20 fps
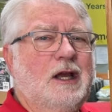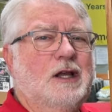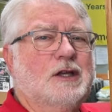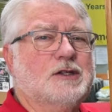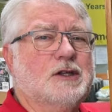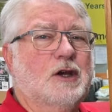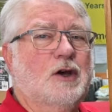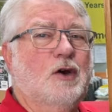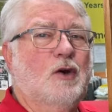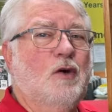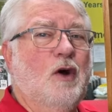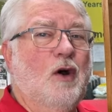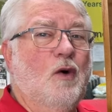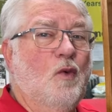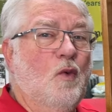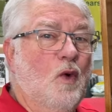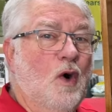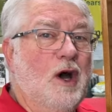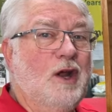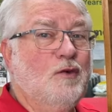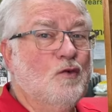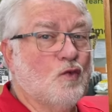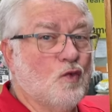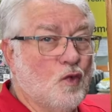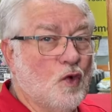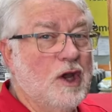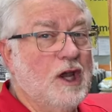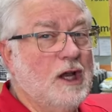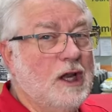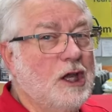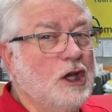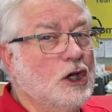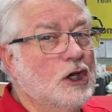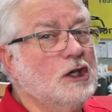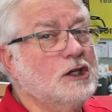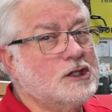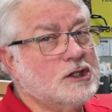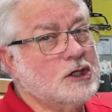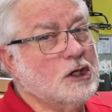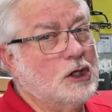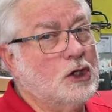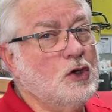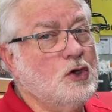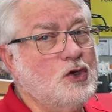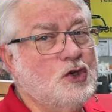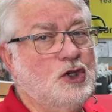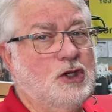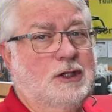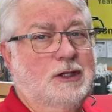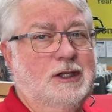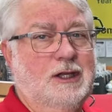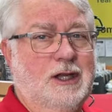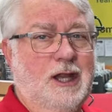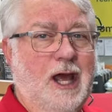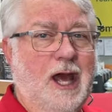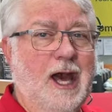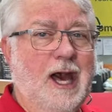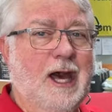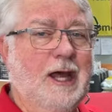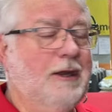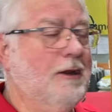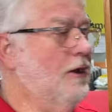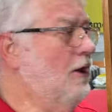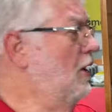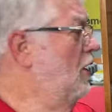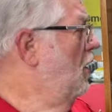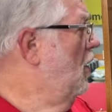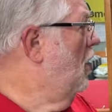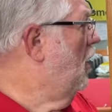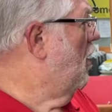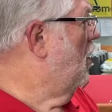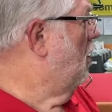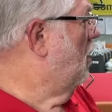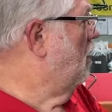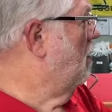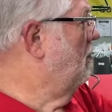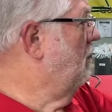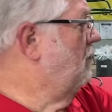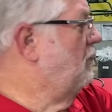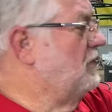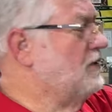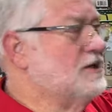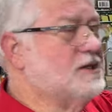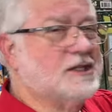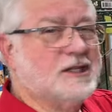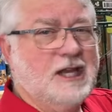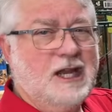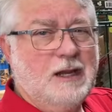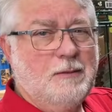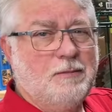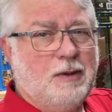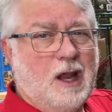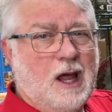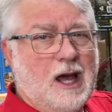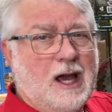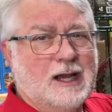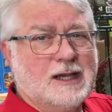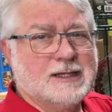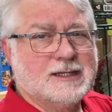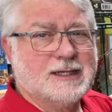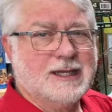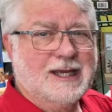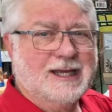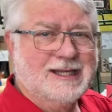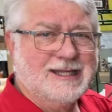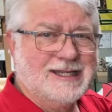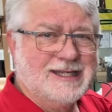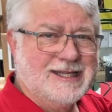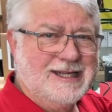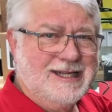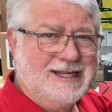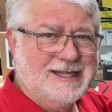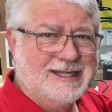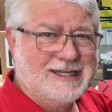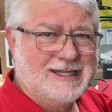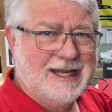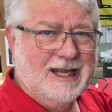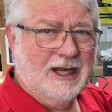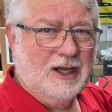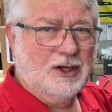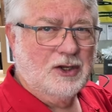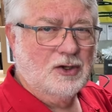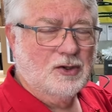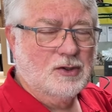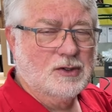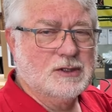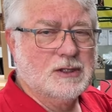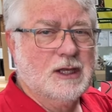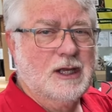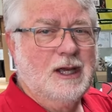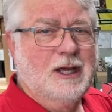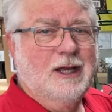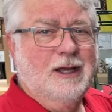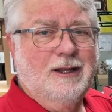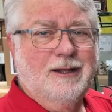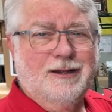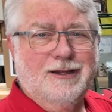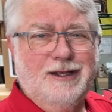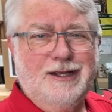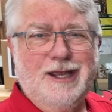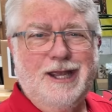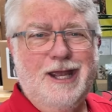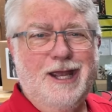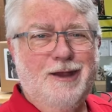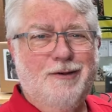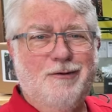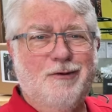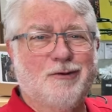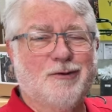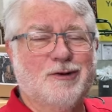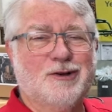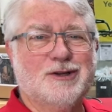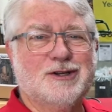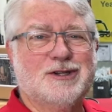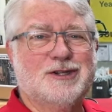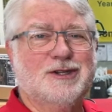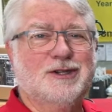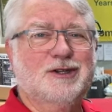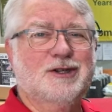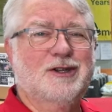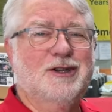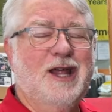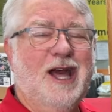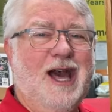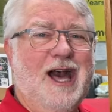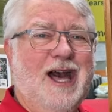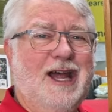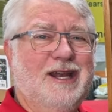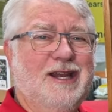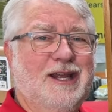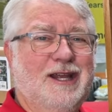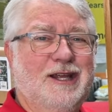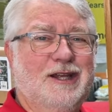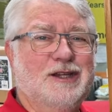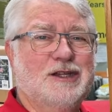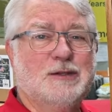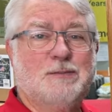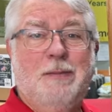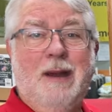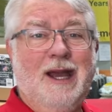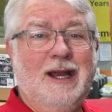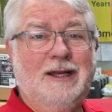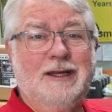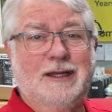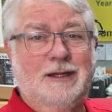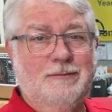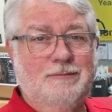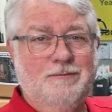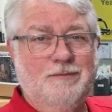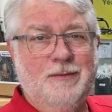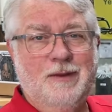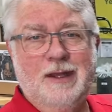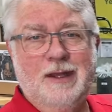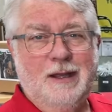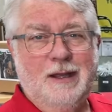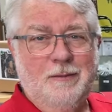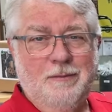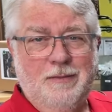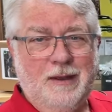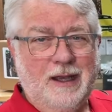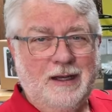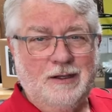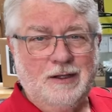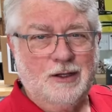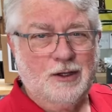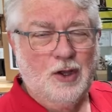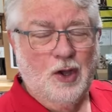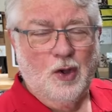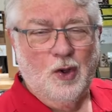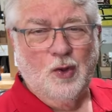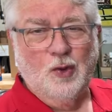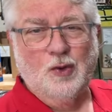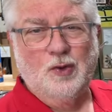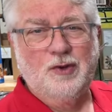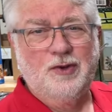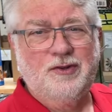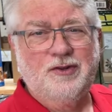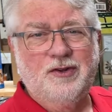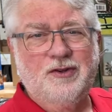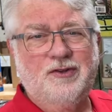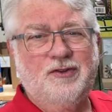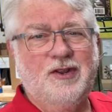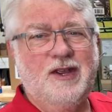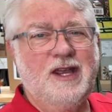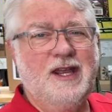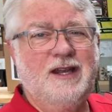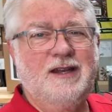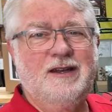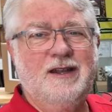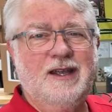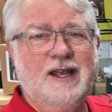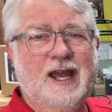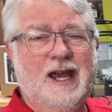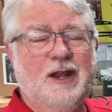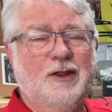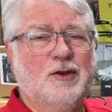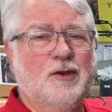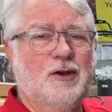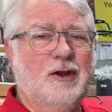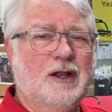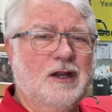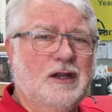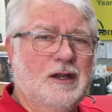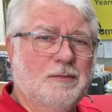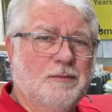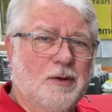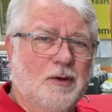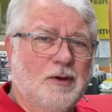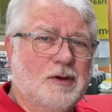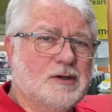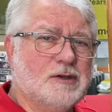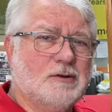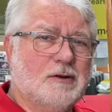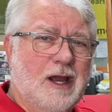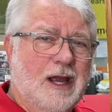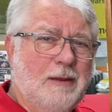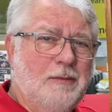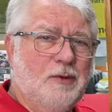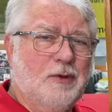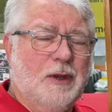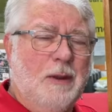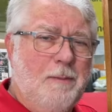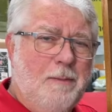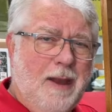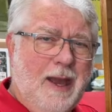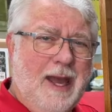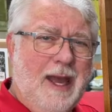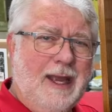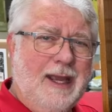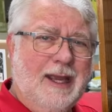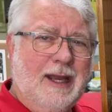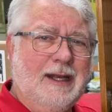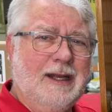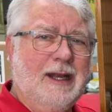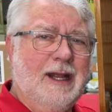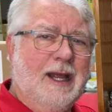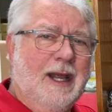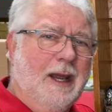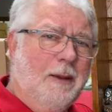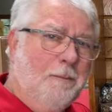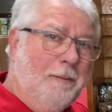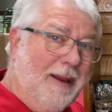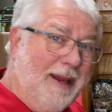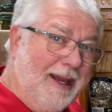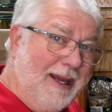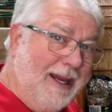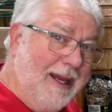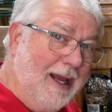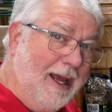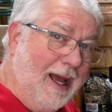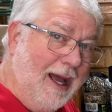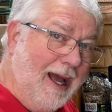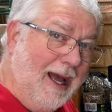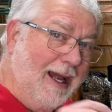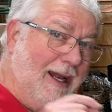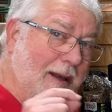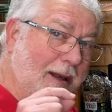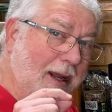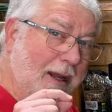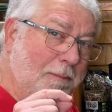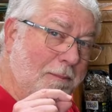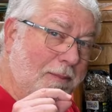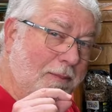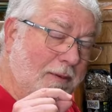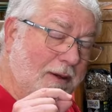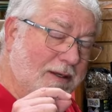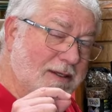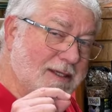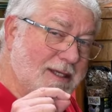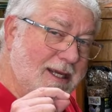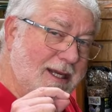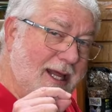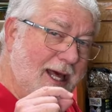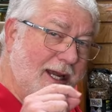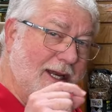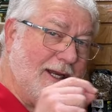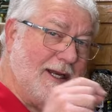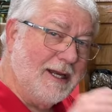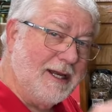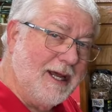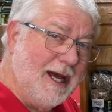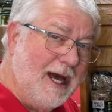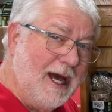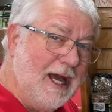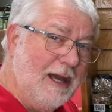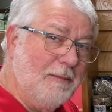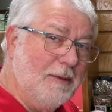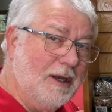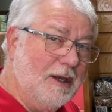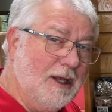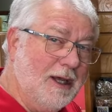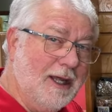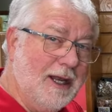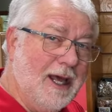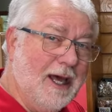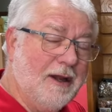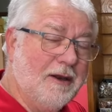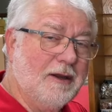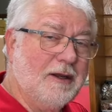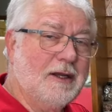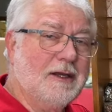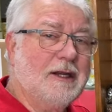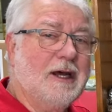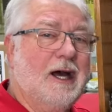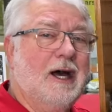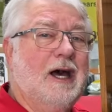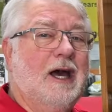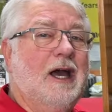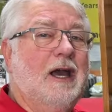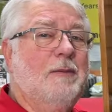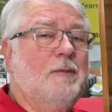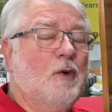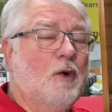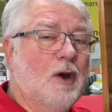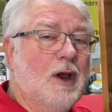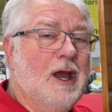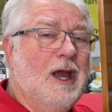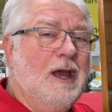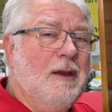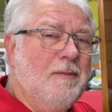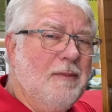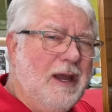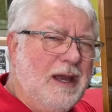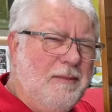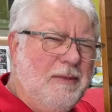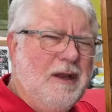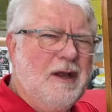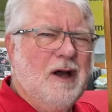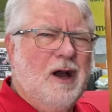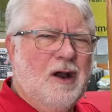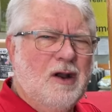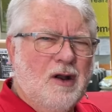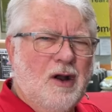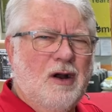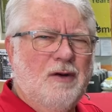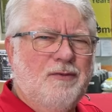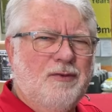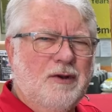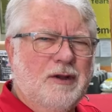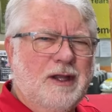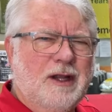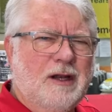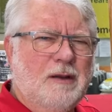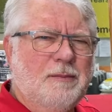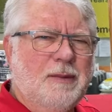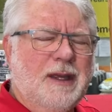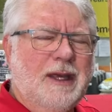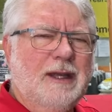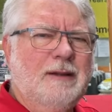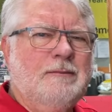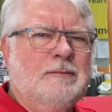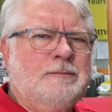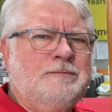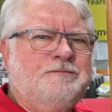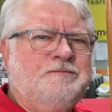So one really good solution to that are the seed blocks and seed cylinders. Now the key, of course, to that is pectin. Pectin holds the seed together and the birds are able to peck it, peek a seed out at a time, a nut out at a time, or maybe knock off a little bit,